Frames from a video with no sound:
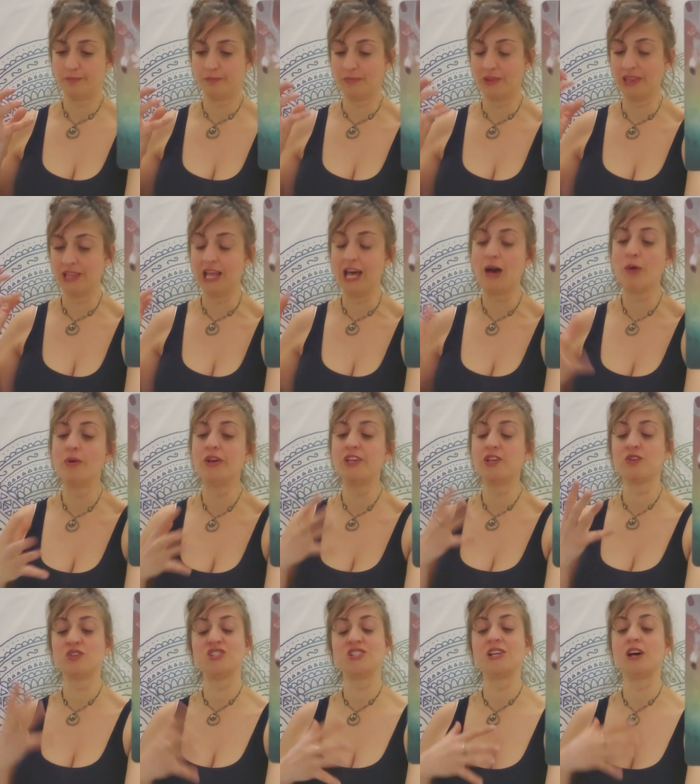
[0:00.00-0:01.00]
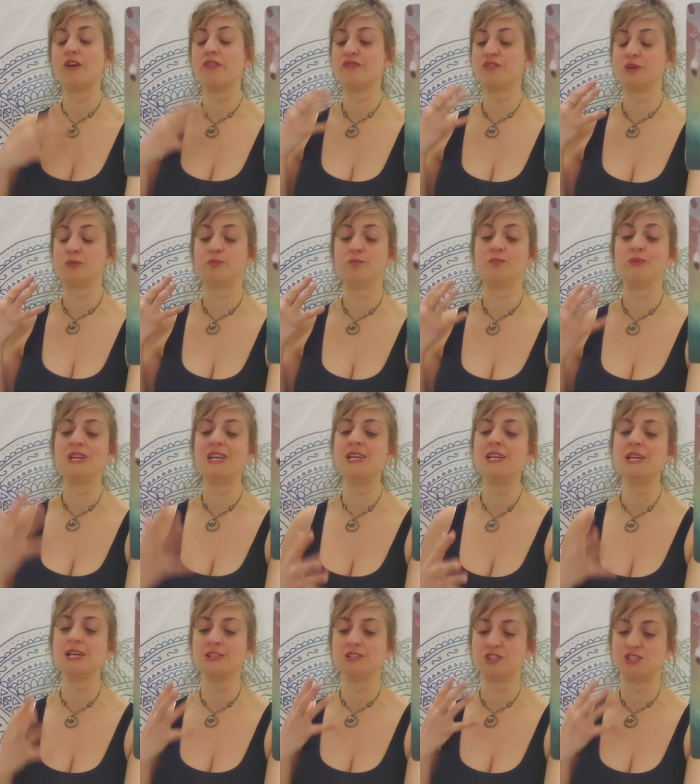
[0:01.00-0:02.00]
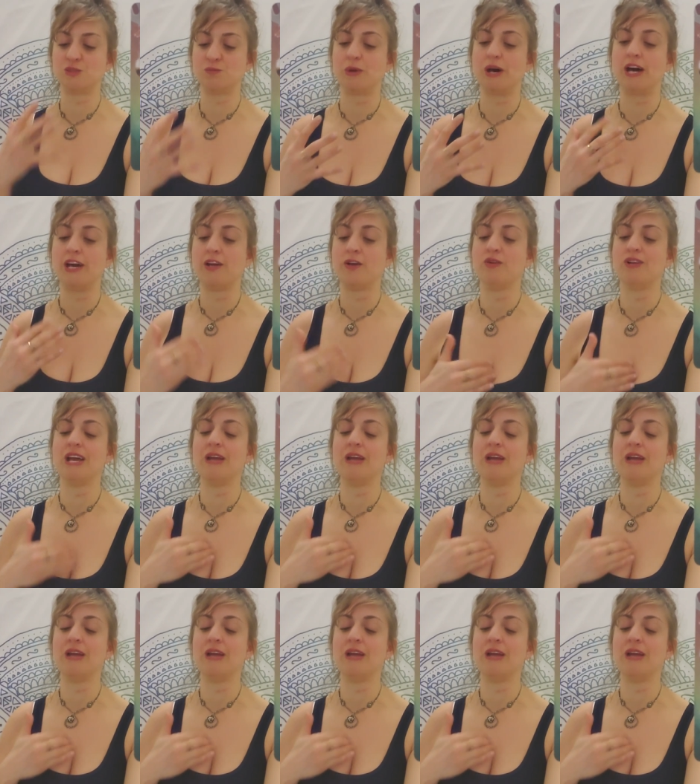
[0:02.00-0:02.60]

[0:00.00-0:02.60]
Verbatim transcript: allowing yourself to be inspired